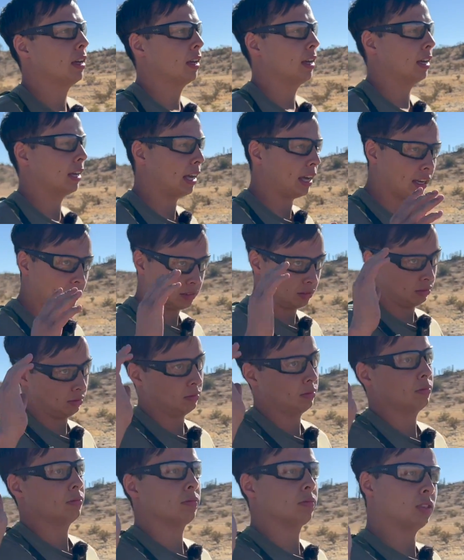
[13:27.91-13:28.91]
Again,
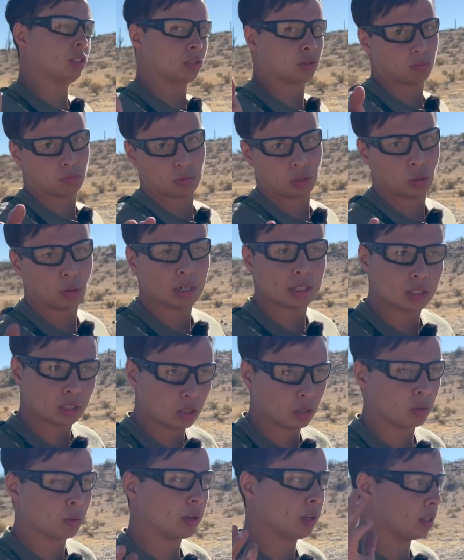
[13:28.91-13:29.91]
just do at your
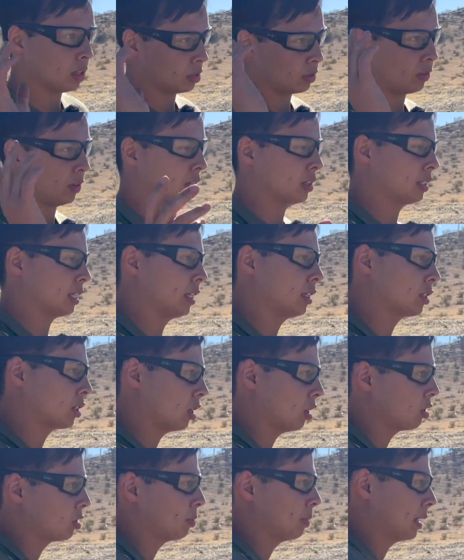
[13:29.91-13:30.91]
own will as far as ears
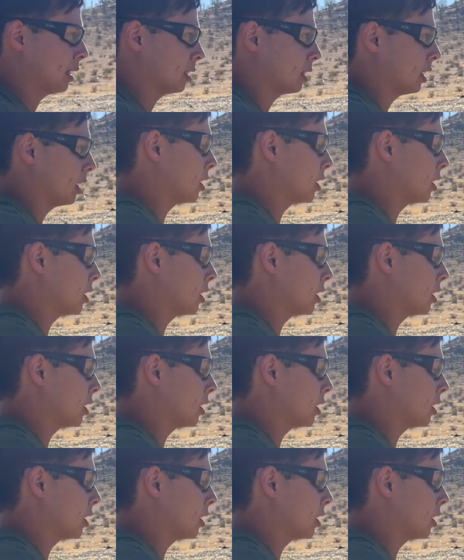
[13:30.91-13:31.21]
goes because it